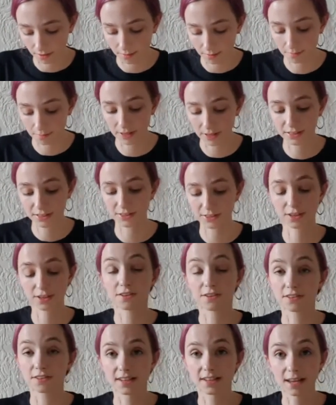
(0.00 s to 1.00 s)
Make sure
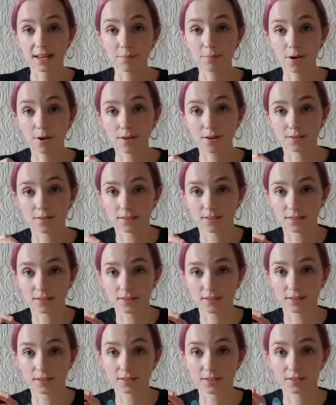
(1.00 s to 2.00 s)
you tape it on so
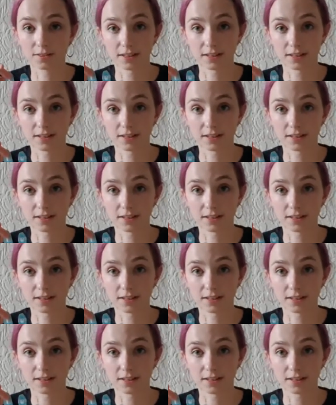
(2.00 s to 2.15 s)
the string